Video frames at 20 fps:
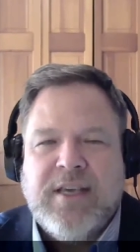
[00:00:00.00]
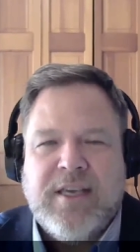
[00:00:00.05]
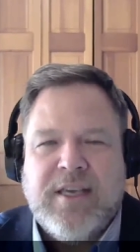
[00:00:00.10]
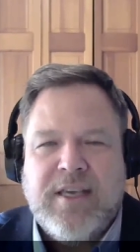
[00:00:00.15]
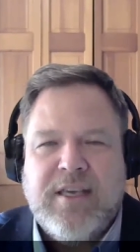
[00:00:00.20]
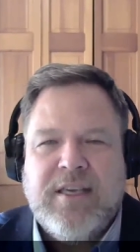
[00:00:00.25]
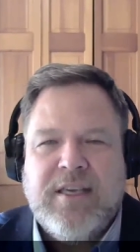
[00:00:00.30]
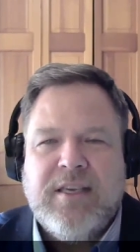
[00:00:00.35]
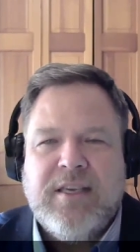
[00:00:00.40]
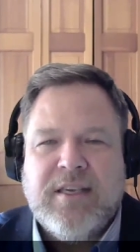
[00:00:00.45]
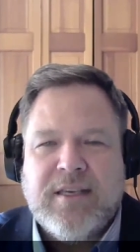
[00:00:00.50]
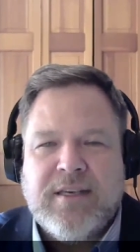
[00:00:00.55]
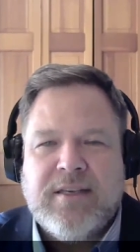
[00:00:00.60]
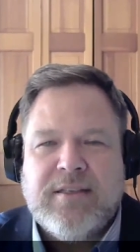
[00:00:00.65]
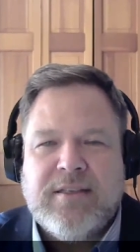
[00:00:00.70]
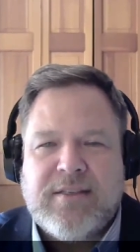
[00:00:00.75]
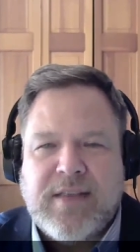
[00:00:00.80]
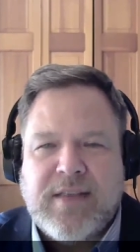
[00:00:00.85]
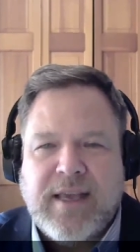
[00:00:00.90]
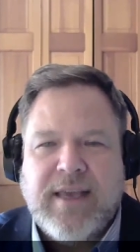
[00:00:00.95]
He
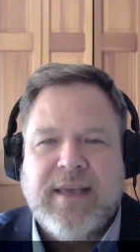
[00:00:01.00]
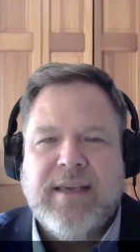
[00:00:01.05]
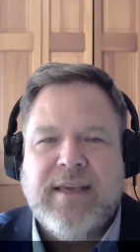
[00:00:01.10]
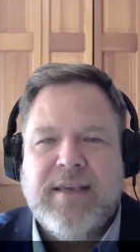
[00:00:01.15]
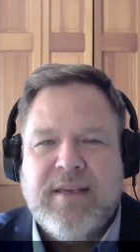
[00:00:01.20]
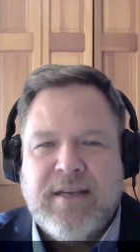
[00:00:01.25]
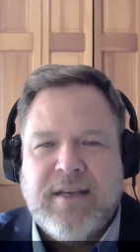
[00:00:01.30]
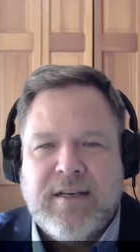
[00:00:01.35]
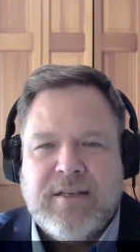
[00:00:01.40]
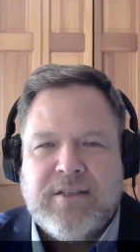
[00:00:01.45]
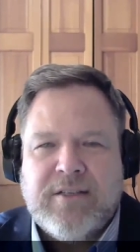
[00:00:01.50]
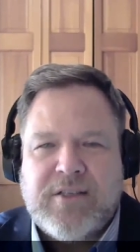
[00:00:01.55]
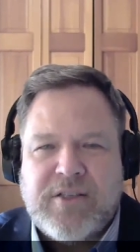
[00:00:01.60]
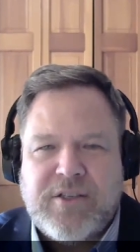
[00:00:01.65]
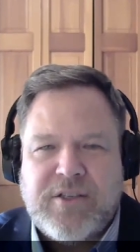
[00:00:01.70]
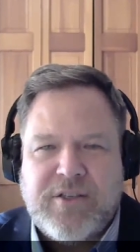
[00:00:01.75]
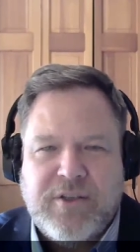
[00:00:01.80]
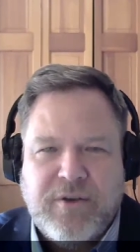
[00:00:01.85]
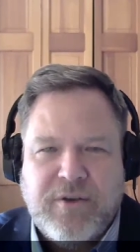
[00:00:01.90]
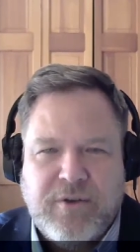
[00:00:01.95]
is a
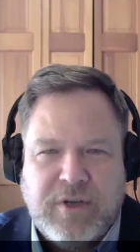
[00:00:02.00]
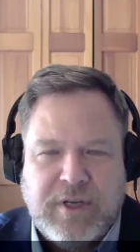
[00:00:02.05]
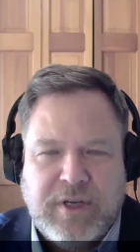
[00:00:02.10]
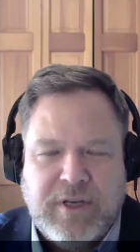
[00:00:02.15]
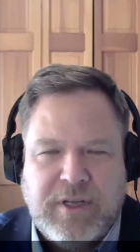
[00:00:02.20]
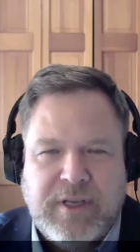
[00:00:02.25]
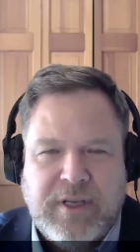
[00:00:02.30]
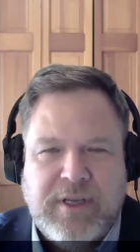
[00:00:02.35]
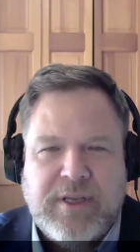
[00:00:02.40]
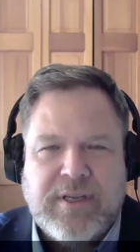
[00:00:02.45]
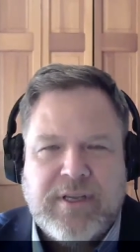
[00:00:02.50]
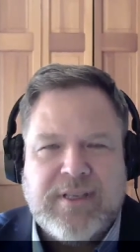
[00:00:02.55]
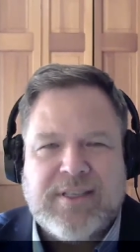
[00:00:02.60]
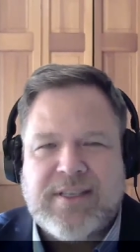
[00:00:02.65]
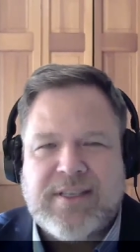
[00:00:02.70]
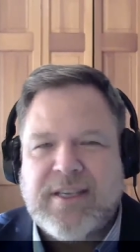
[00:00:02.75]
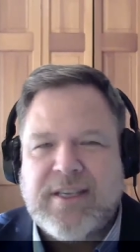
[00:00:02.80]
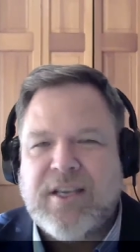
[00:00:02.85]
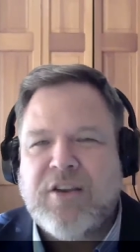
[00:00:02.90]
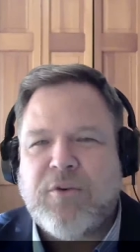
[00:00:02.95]
student. He
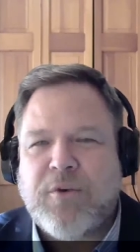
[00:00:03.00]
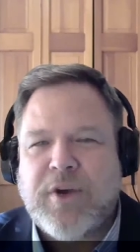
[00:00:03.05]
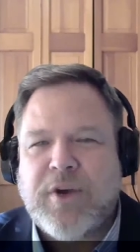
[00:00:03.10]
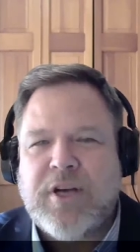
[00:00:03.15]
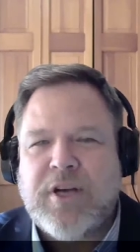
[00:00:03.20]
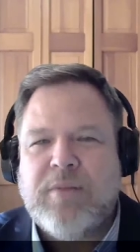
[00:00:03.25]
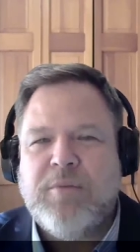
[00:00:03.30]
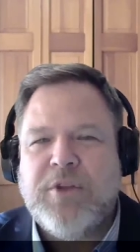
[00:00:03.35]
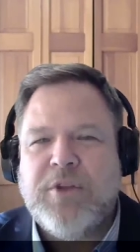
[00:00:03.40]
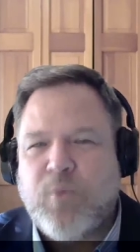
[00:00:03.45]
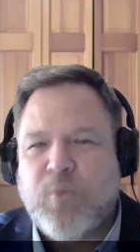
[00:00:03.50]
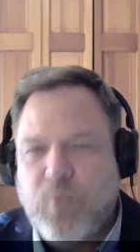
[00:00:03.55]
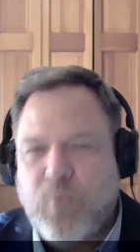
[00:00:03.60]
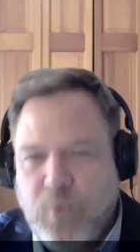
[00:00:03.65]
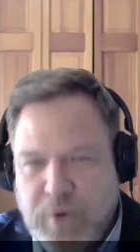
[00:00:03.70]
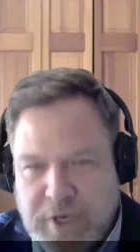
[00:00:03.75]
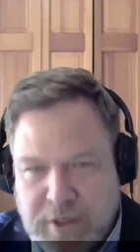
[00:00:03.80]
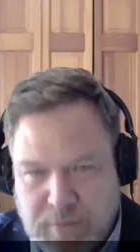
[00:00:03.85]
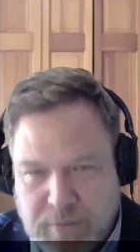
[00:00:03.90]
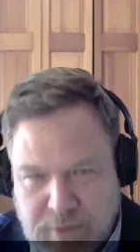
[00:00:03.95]
is incredibly
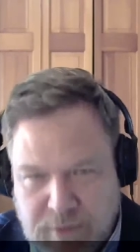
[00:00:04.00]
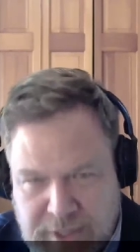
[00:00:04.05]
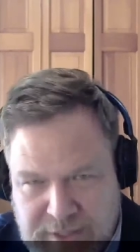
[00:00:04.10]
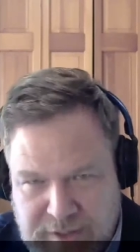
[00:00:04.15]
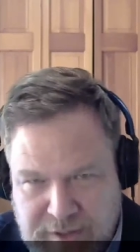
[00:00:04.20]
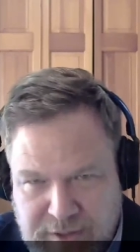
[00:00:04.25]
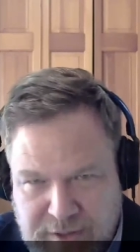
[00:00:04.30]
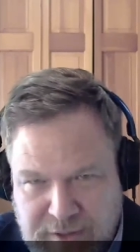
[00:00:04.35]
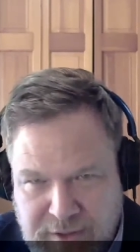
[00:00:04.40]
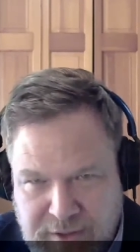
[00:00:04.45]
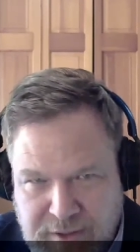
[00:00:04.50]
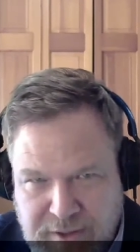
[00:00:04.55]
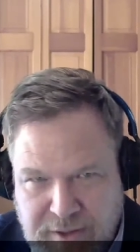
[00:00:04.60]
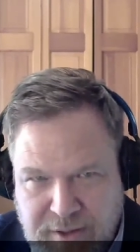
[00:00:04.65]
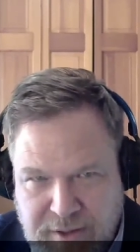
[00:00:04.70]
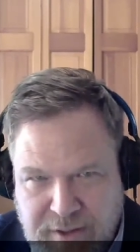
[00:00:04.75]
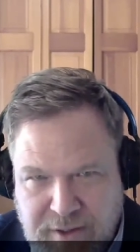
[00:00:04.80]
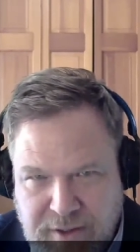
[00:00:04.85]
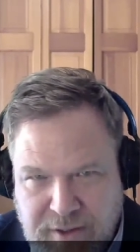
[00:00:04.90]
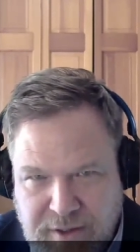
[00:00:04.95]
rigorous
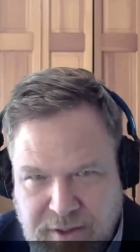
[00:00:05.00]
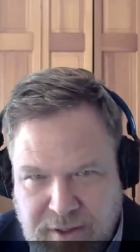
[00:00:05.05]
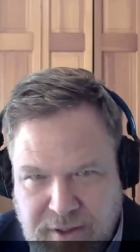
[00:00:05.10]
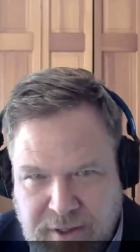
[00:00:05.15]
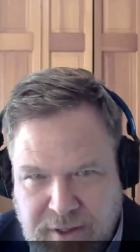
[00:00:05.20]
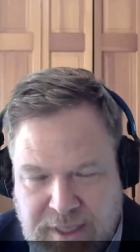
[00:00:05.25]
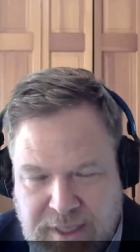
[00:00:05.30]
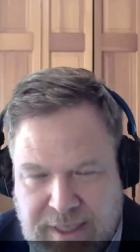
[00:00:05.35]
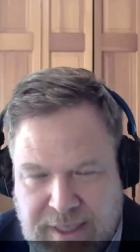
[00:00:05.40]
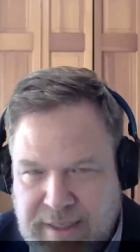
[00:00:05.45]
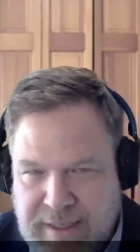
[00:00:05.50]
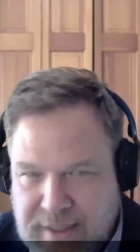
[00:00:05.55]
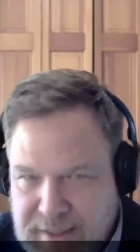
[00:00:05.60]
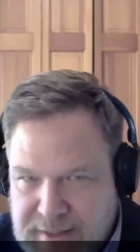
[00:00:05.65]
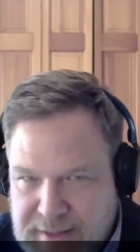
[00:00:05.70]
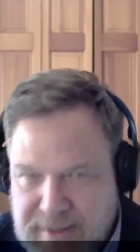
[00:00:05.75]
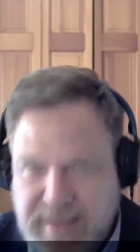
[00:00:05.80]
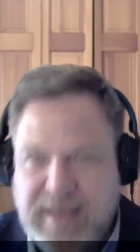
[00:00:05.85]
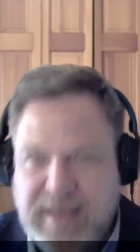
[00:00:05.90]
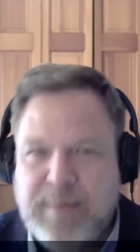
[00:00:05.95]
in
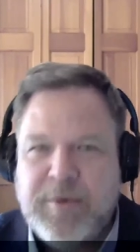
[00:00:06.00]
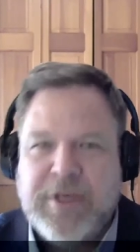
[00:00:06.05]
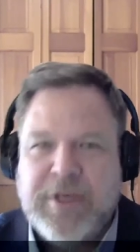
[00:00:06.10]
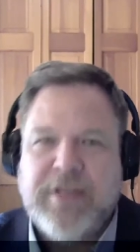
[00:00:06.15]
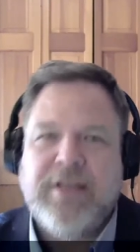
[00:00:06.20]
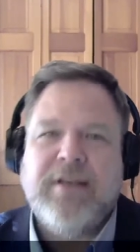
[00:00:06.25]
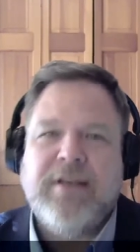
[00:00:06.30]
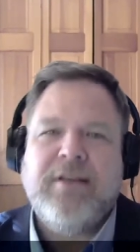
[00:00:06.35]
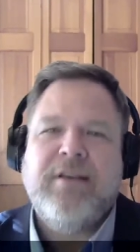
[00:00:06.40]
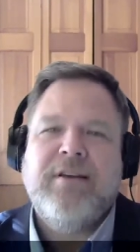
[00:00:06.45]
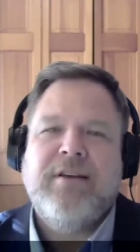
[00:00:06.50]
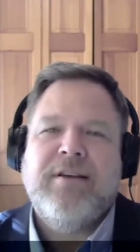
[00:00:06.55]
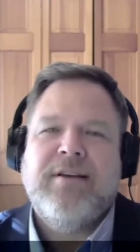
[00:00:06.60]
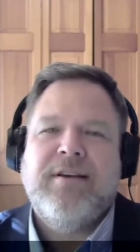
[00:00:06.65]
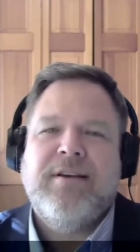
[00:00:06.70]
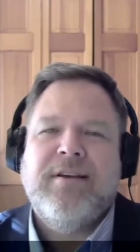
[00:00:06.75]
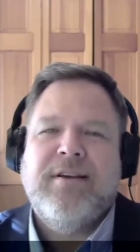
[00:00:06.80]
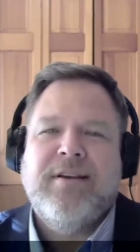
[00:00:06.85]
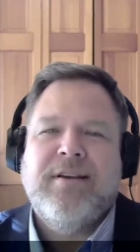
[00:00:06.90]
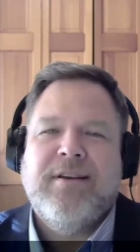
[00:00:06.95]
examining
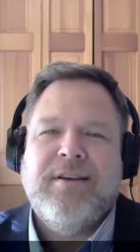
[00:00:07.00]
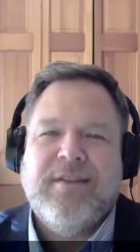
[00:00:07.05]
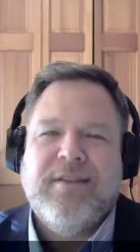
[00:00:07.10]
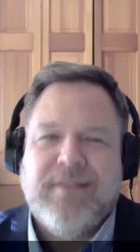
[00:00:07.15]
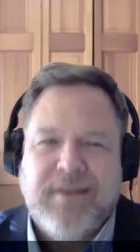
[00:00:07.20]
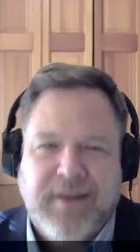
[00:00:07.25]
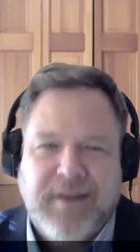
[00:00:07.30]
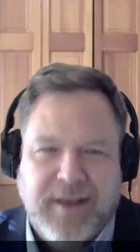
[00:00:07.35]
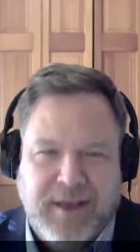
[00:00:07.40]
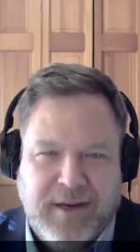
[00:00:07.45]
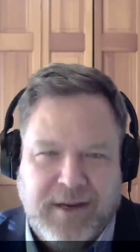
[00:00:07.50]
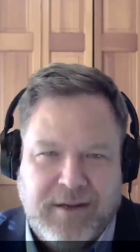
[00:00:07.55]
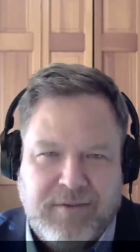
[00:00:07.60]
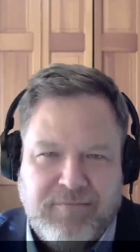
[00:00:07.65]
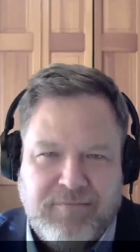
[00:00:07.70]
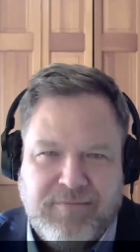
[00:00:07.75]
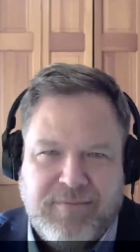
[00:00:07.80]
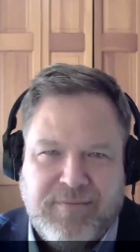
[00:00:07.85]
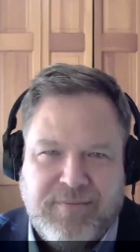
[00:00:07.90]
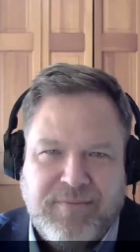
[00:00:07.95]
the
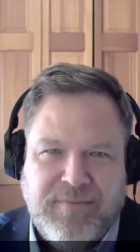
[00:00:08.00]
data,